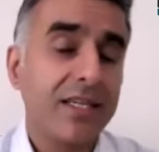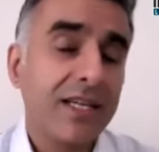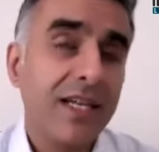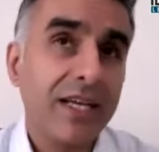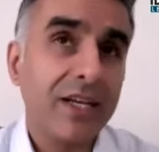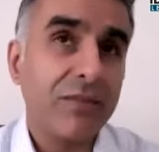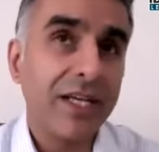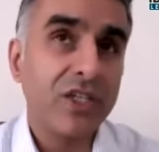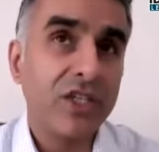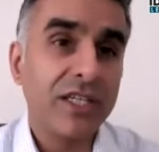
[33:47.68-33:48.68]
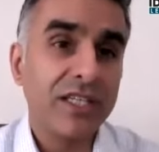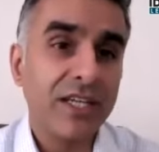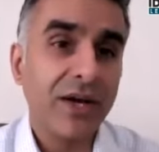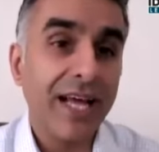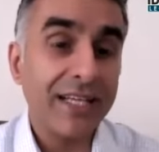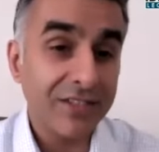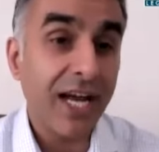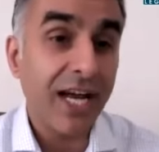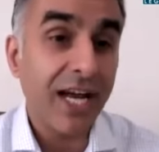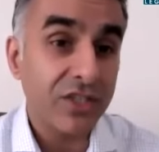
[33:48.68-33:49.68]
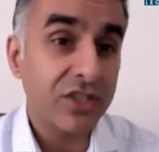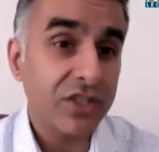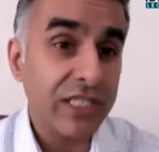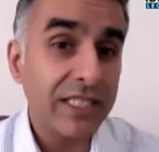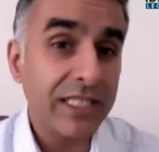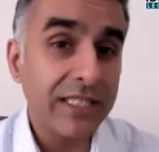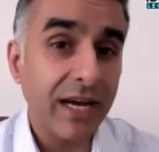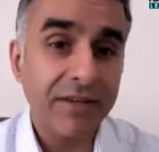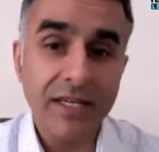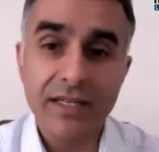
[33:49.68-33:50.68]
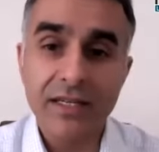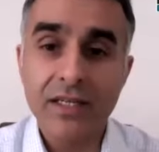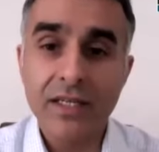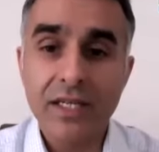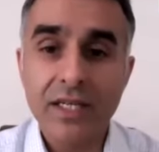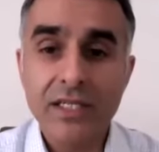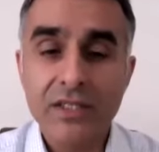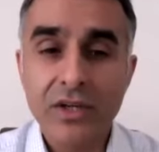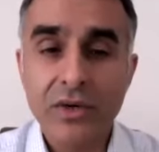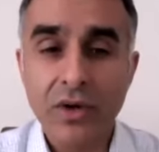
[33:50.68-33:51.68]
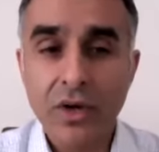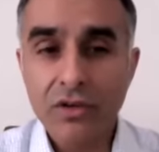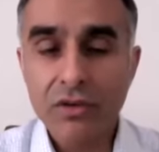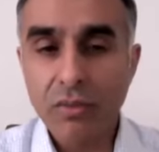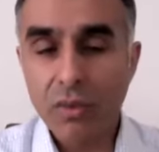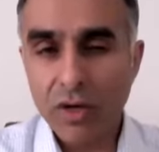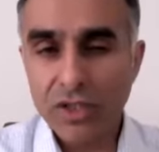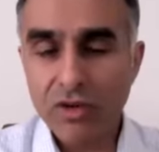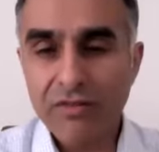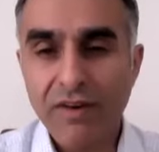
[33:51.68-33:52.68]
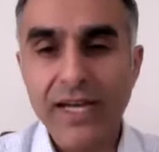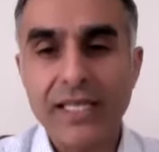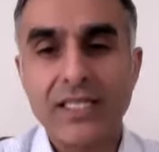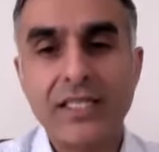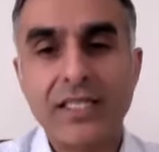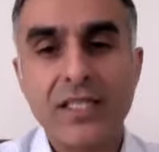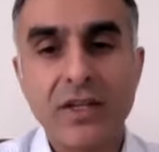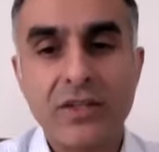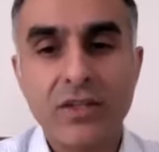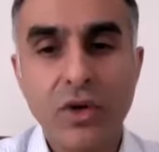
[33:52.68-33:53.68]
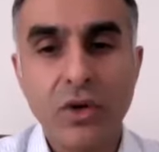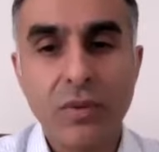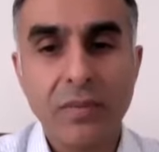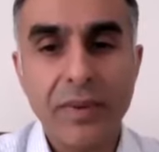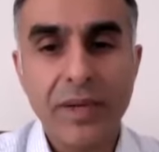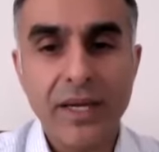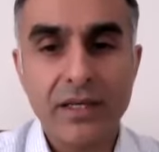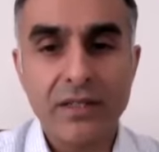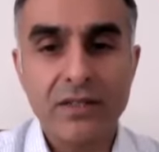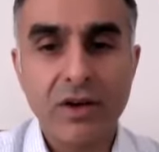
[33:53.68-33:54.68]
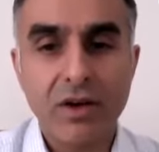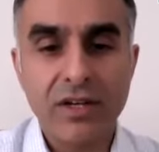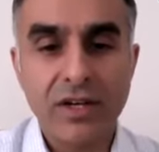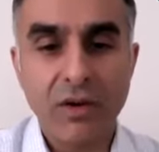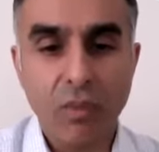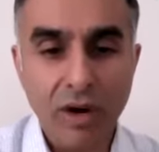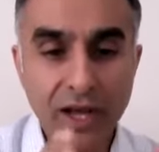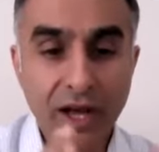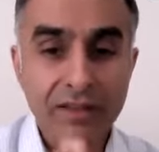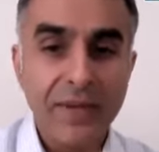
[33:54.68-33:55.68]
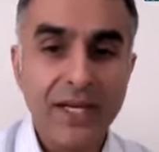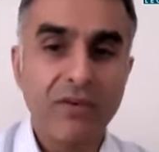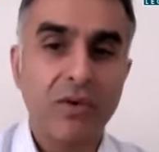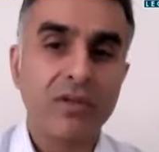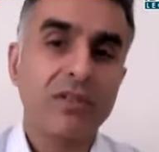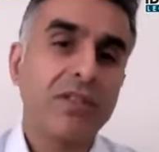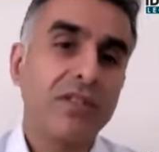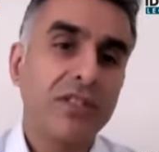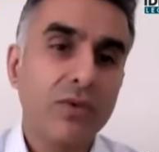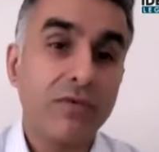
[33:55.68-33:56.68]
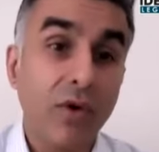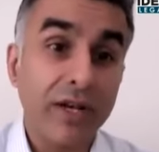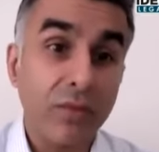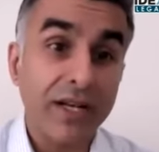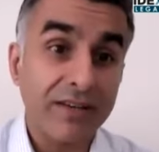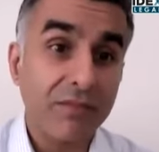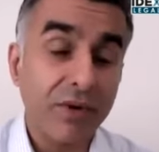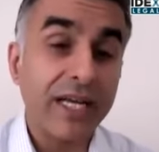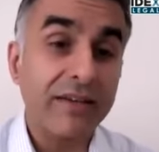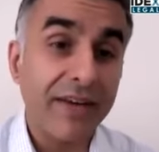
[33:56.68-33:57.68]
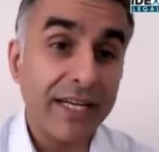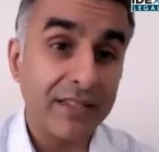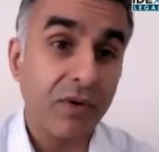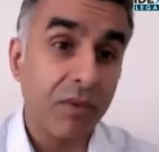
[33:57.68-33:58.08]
like you mentioned, and that's a challenge GCs have in India. So what's your advice, to your peers on, what are the pitfalls to avoid when bringing vendors on board?